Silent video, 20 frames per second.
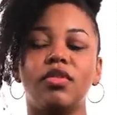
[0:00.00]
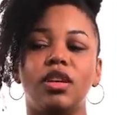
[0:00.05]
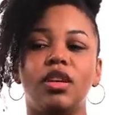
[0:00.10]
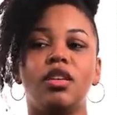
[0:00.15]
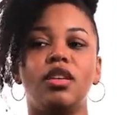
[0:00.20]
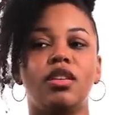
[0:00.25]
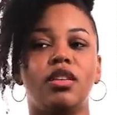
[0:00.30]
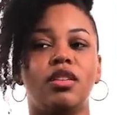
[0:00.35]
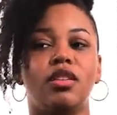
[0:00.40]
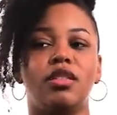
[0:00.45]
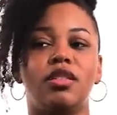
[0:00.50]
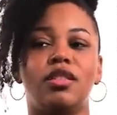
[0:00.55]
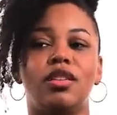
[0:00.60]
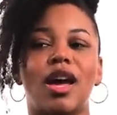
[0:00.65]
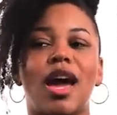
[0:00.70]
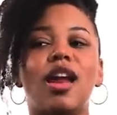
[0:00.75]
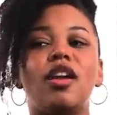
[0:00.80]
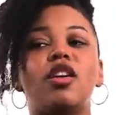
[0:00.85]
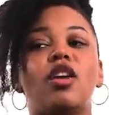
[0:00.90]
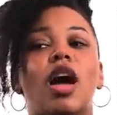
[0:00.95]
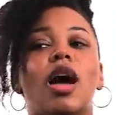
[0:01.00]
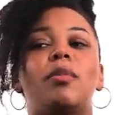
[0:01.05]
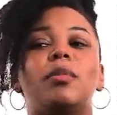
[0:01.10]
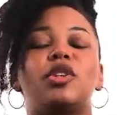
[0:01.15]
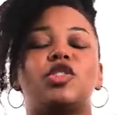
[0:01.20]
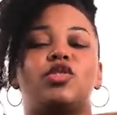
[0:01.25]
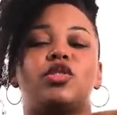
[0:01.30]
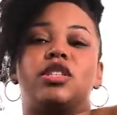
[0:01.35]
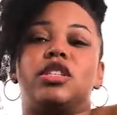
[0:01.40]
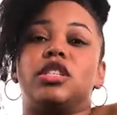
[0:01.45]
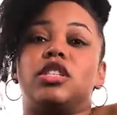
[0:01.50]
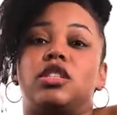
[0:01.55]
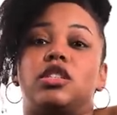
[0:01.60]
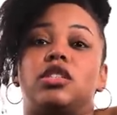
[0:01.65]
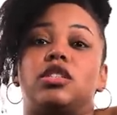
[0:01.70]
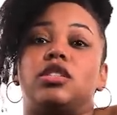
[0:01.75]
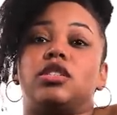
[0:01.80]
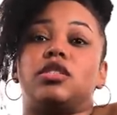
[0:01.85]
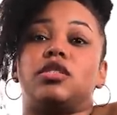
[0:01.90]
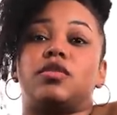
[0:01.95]
I don't know, I'm a
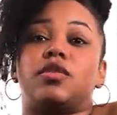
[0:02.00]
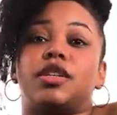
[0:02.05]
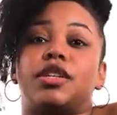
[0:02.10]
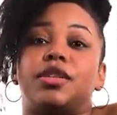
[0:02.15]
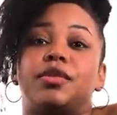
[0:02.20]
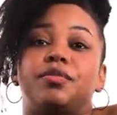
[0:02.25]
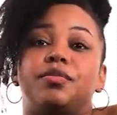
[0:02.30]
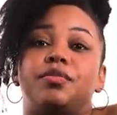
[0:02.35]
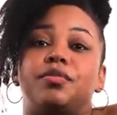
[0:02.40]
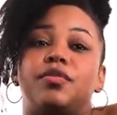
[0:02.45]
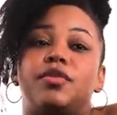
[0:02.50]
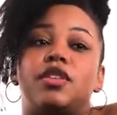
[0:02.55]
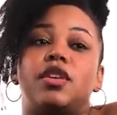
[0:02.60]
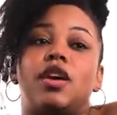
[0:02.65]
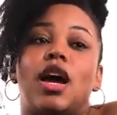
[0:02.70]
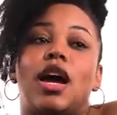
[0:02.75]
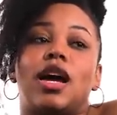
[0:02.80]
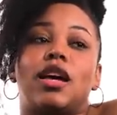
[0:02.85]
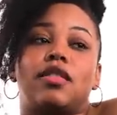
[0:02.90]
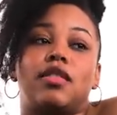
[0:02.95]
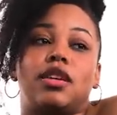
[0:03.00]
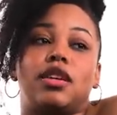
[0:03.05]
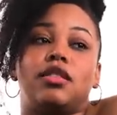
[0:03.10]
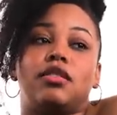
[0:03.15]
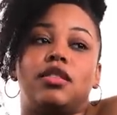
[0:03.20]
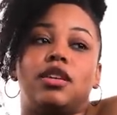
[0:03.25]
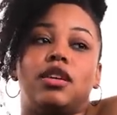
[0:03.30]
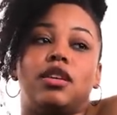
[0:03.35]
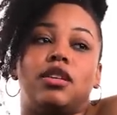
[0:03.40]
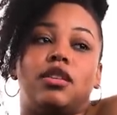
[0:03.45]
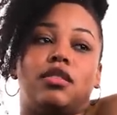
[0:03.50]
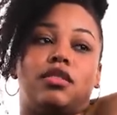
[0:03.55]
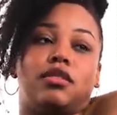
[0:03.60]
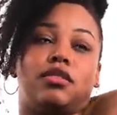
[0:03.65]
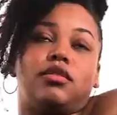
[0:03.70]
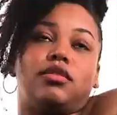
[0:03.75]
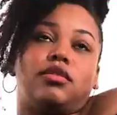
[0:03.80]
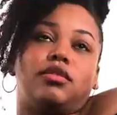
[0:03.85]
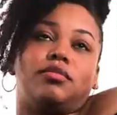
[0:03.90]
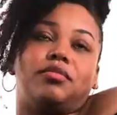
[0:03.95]
traditionalist, right? So I think that...